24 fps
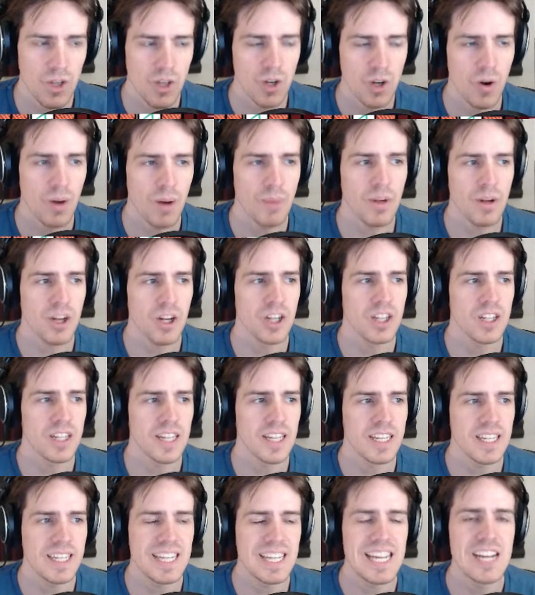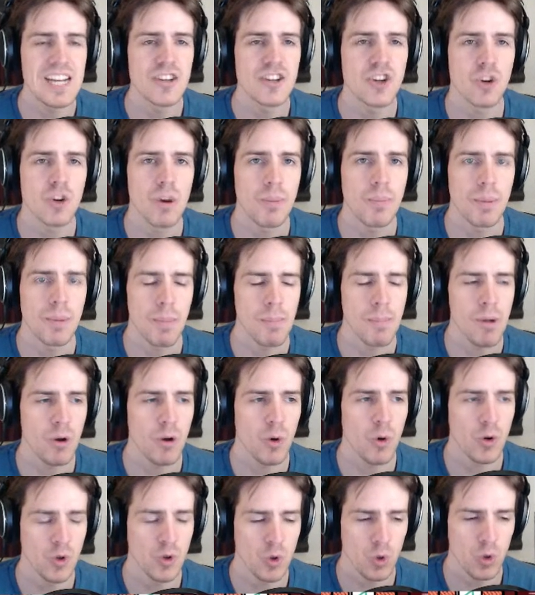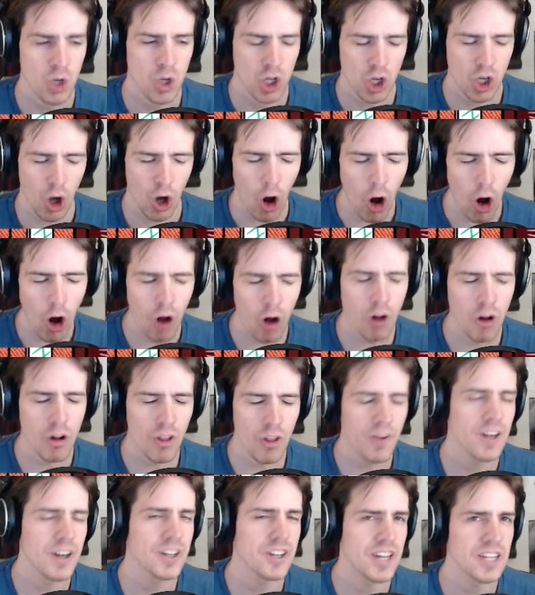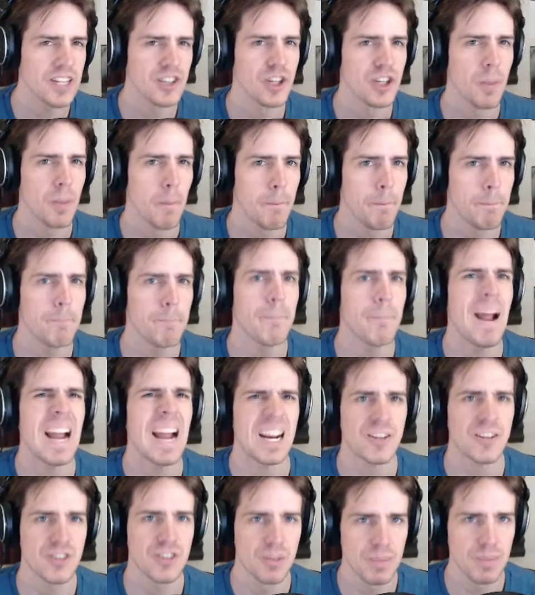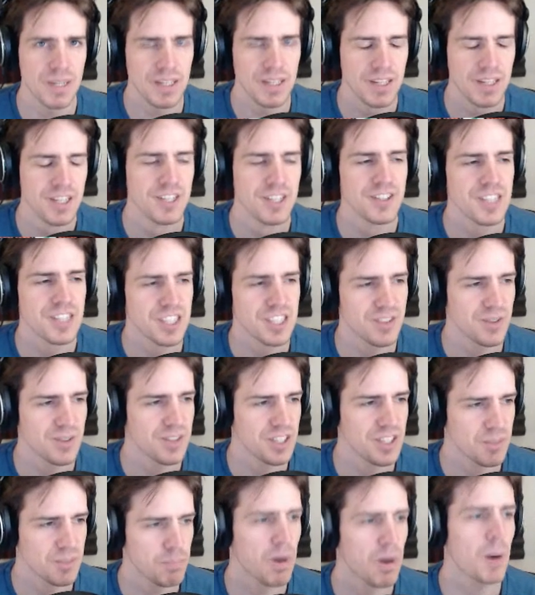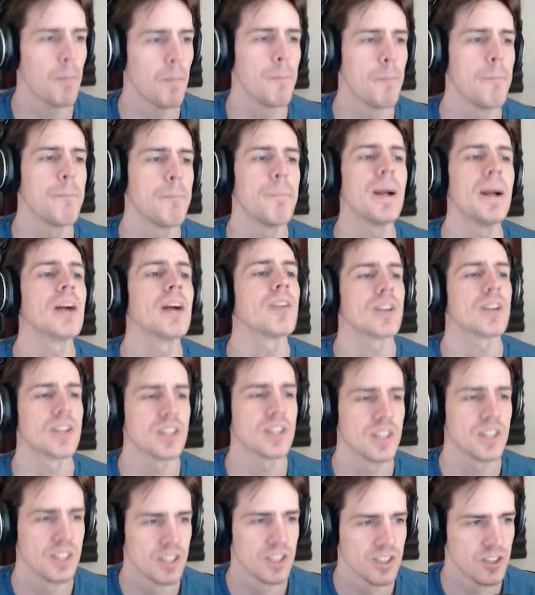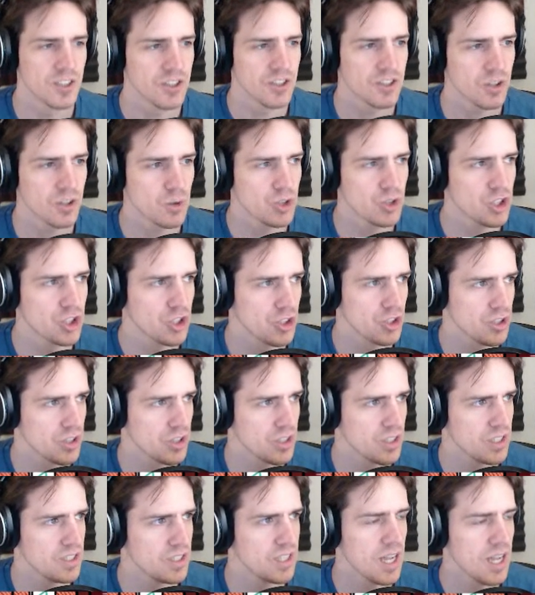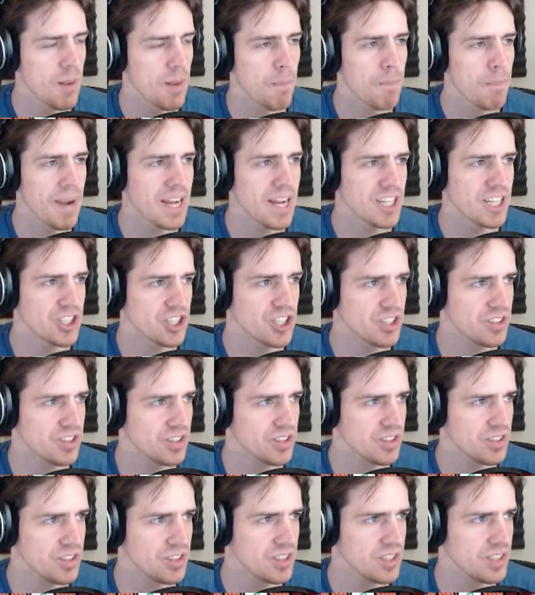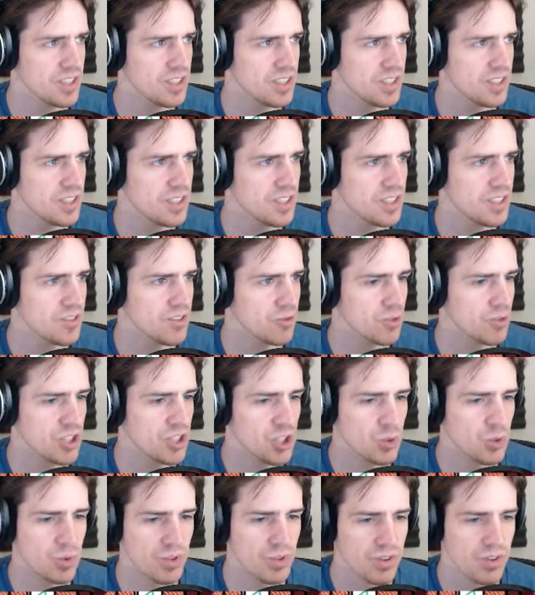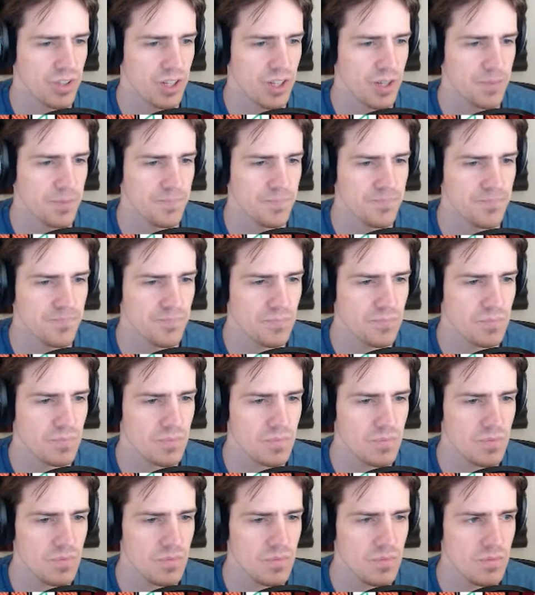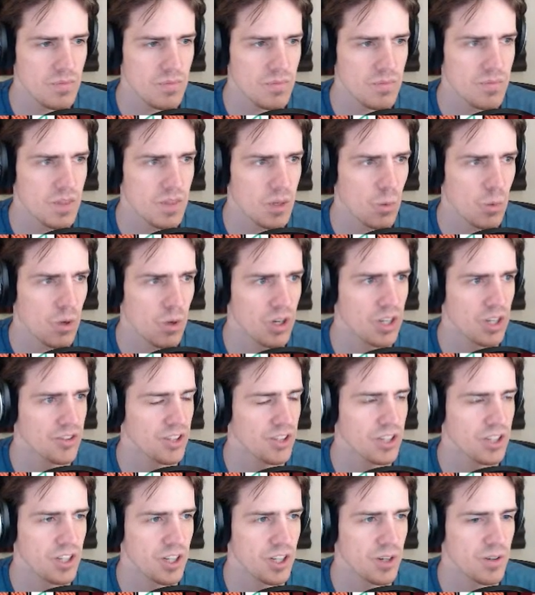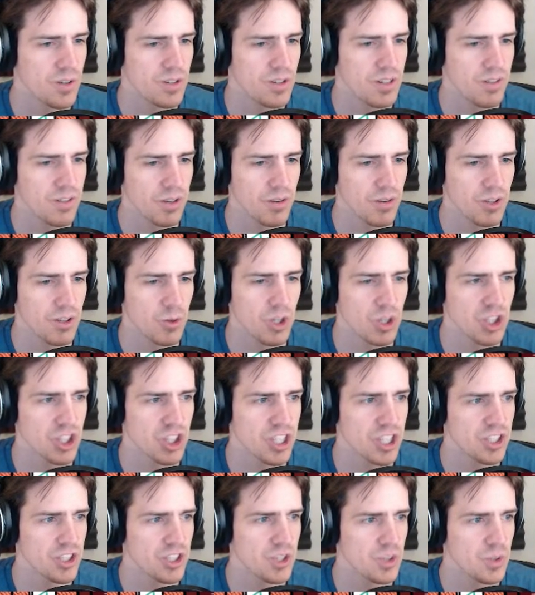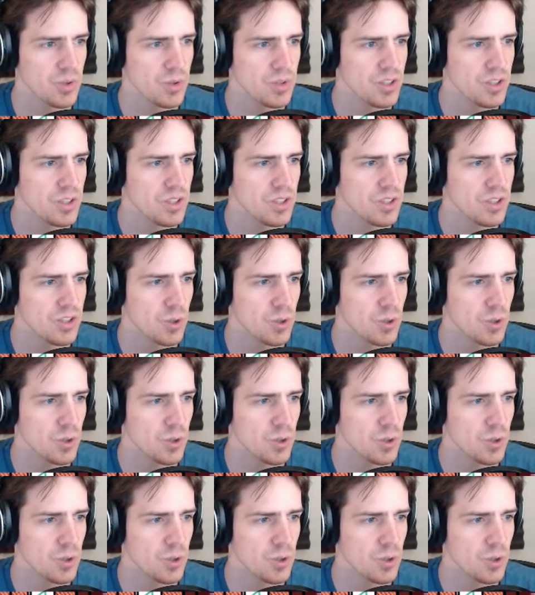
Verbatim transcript: you know, I'm not going to like interrupt them. I'm not going to call their attention back to me just for this barbaric social imagined ritual thing. We're not saying hello. What should I do?